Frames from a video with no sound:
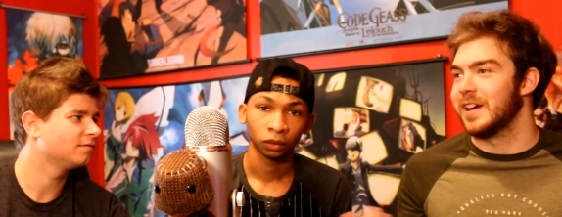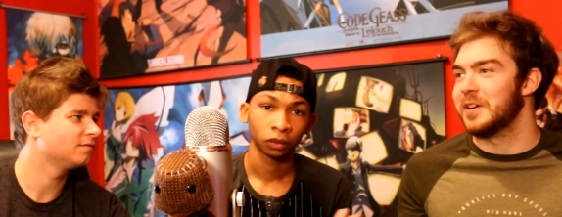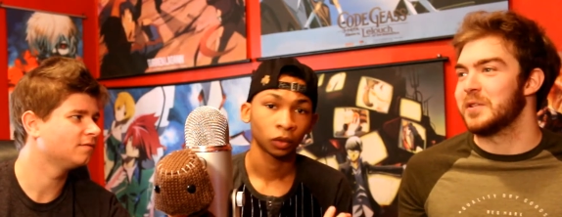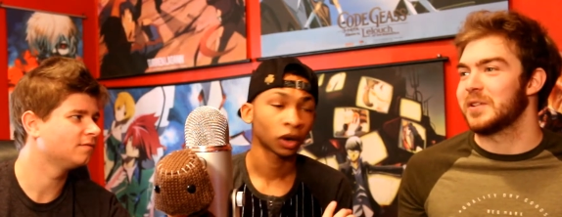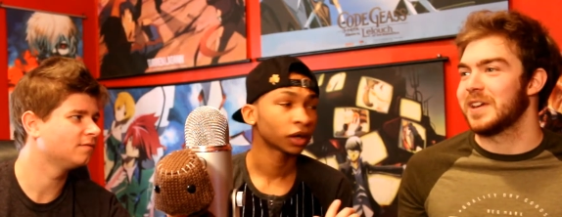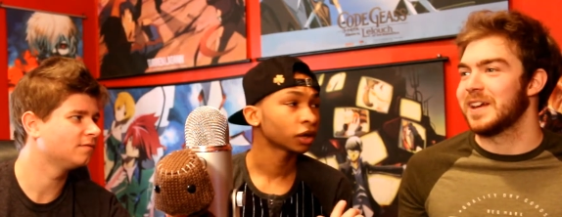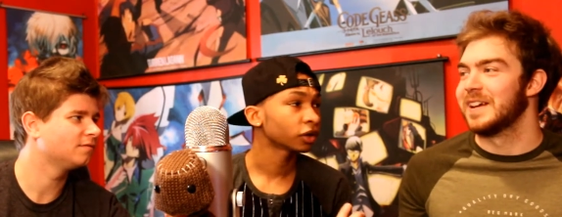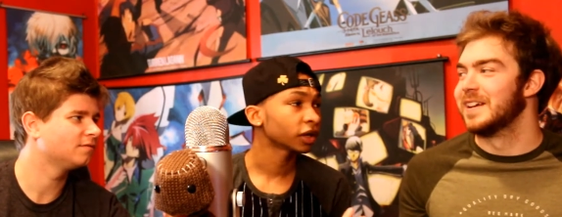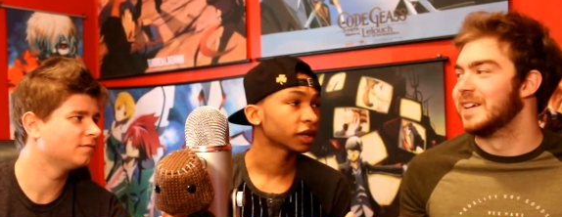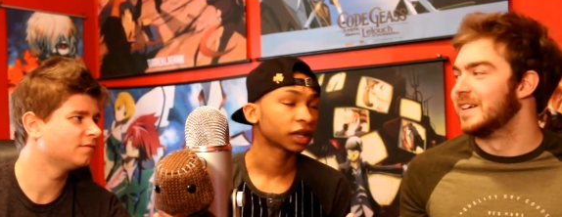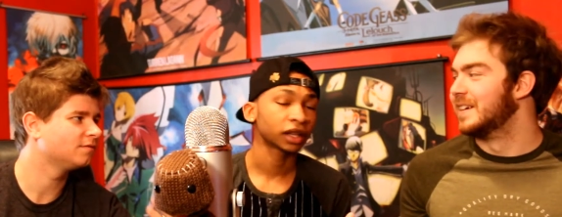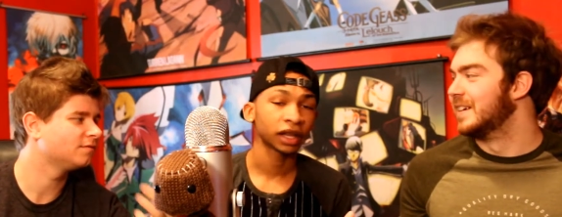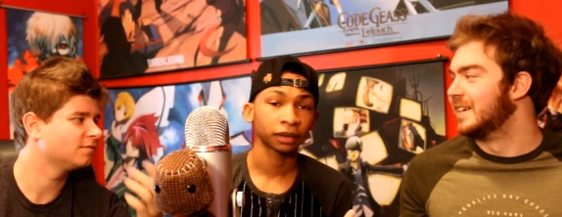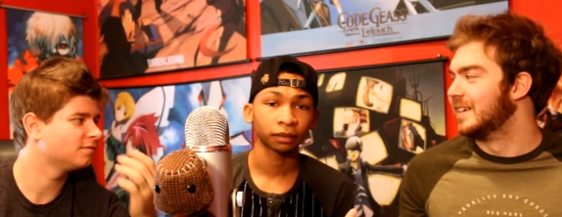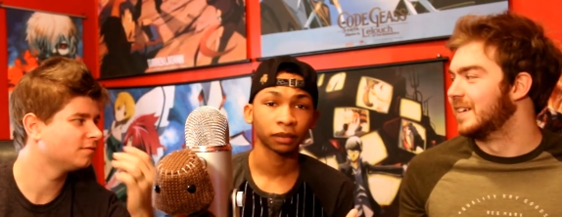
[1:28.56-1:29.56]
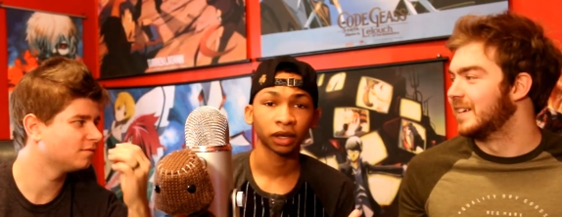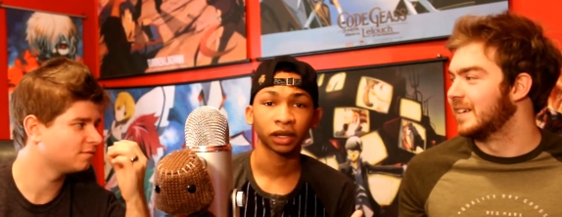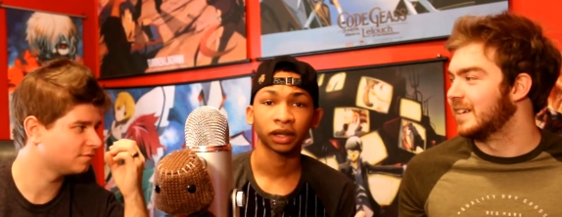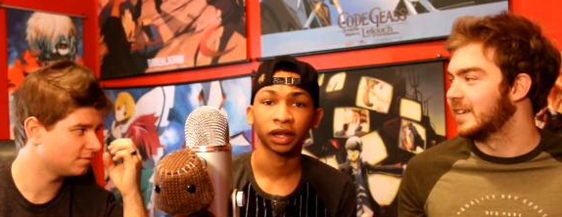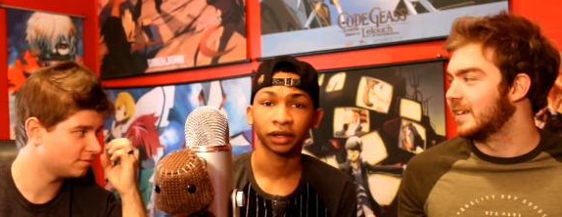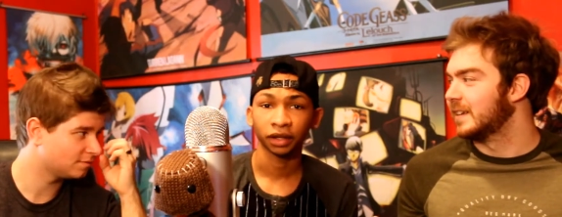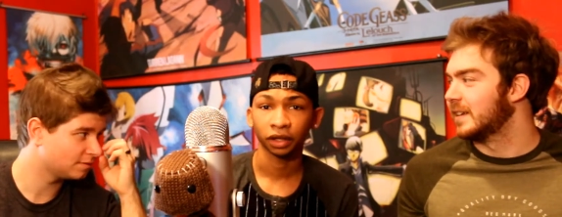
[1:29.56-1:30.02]
Speaker 1: yeah. Well, I know they collect money.
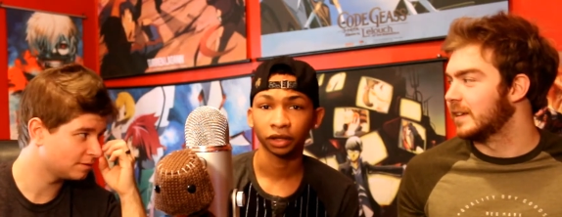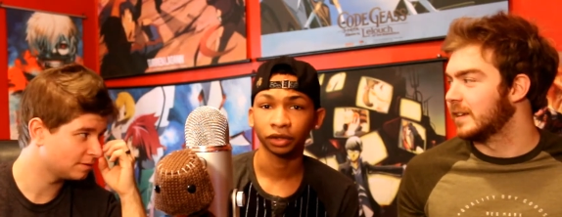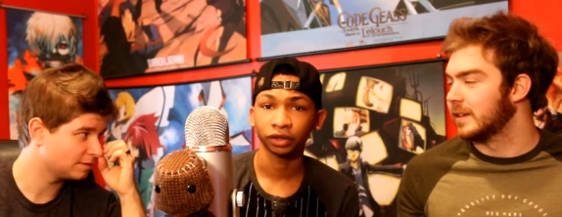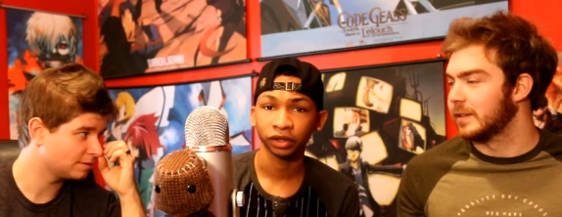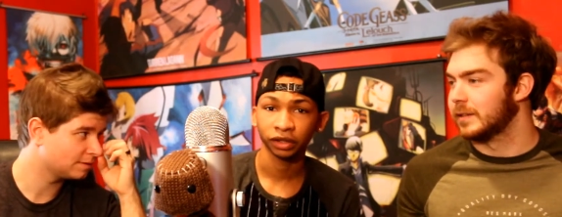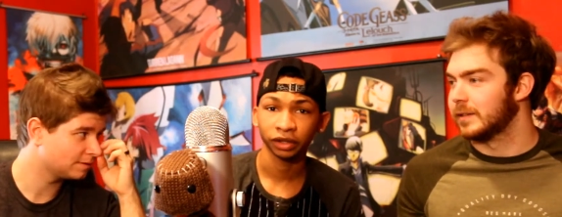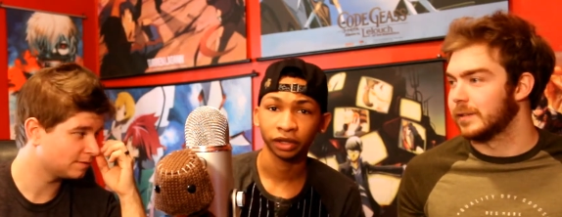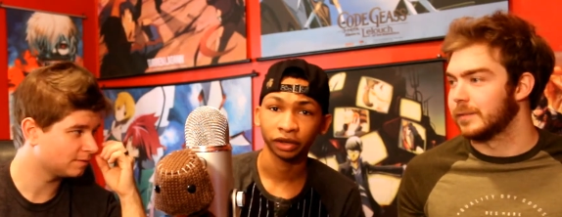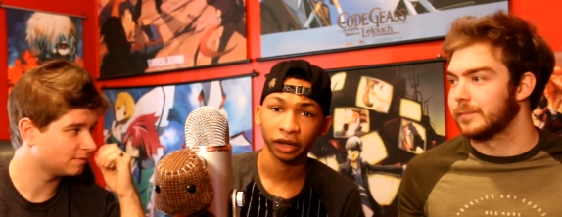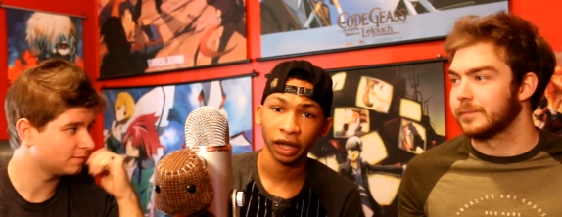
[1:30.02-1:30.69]
Like they're usually their